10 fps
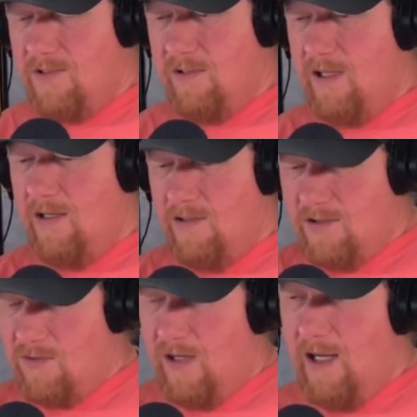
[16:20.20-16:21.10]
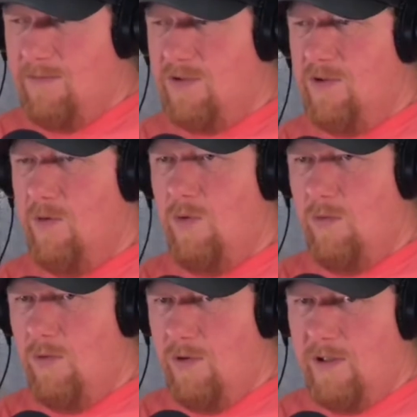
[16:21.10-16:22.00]
and kind of describes what
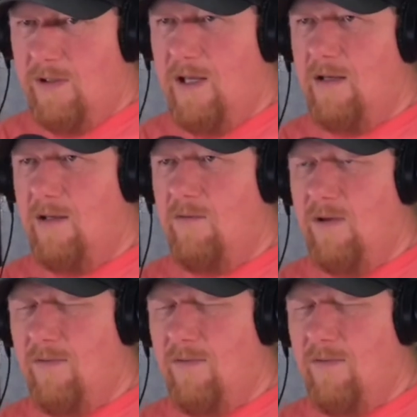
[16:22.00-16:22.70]
we're looking at, and then we have